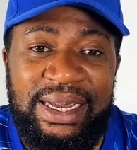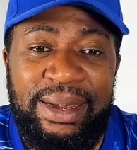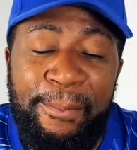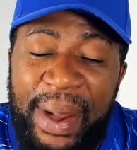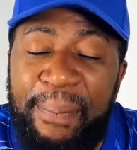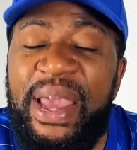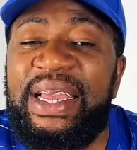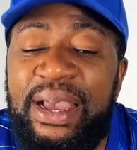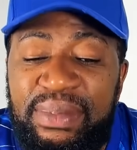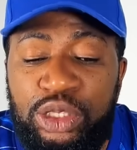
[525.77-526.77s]
Mbappé
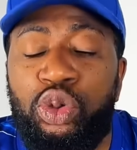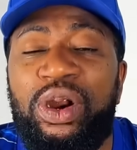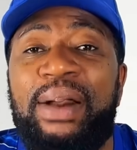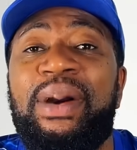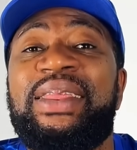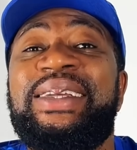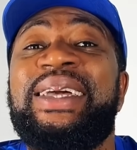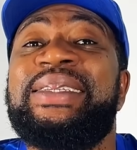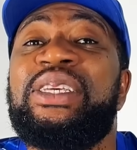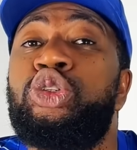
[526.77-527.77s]
came into Real Madrid
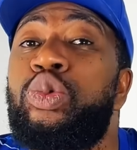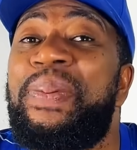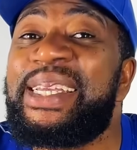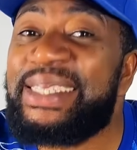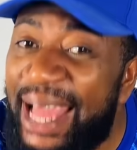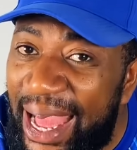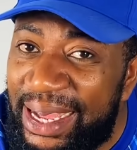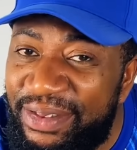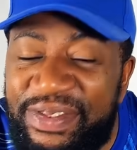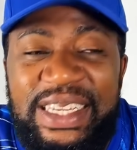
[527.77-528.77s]
as a superstar.
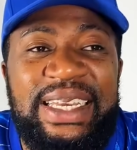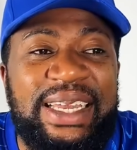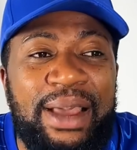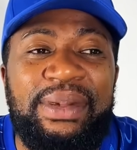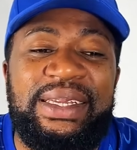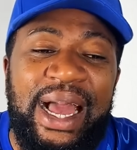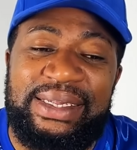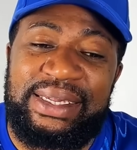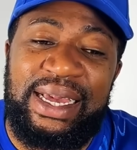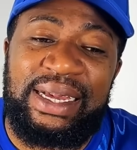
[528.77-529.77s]
Vini came in
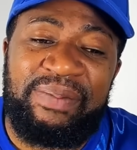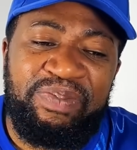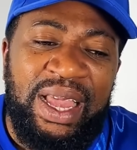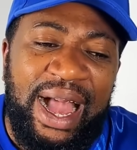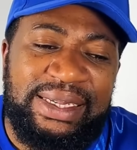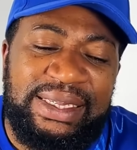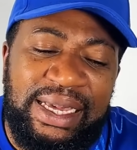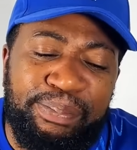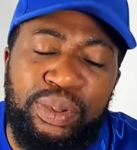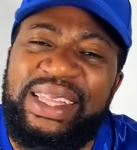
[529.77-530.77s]
as a
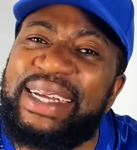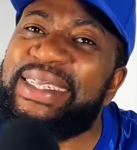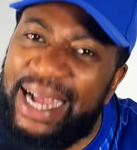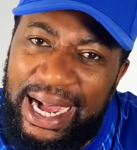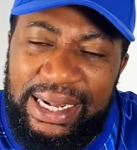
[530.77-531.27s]
potential.